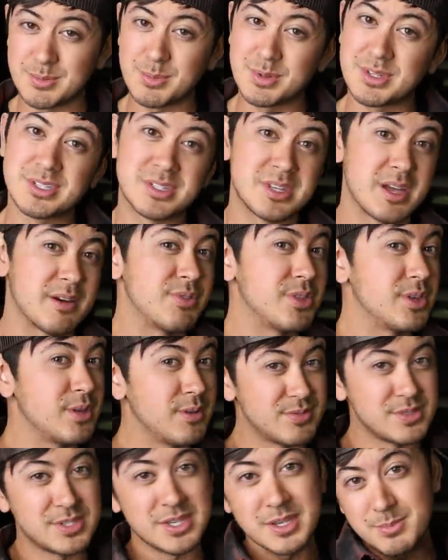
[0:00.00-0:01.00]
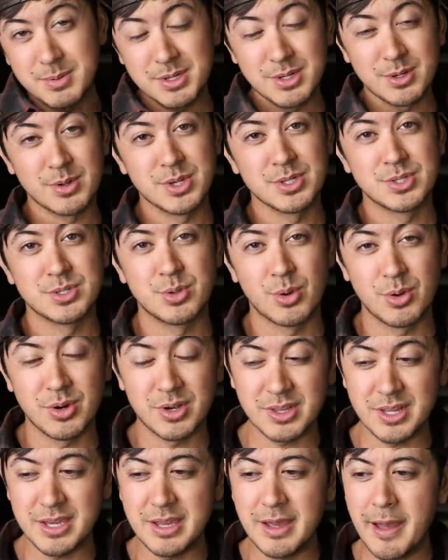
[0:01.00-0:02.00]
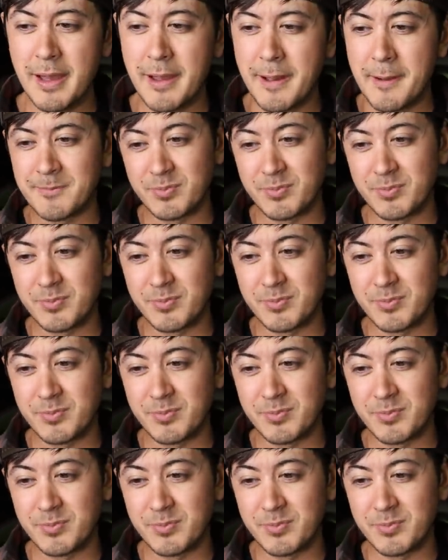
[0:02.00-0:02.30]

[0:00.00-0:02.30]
some of the stuff that you've seen me do historically,